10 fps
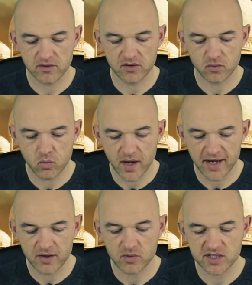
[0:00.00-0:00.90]
the
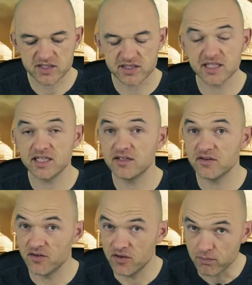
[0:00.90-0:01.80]
way we see
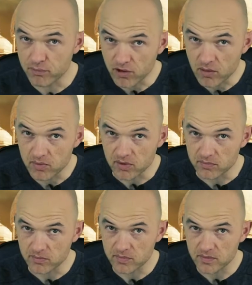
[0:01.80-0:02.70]
the
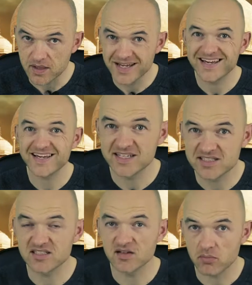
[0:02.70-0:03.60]
problem
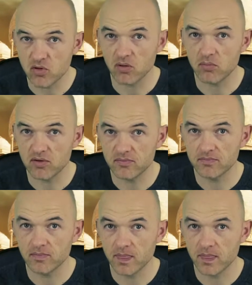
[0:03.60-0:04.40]
is the problem.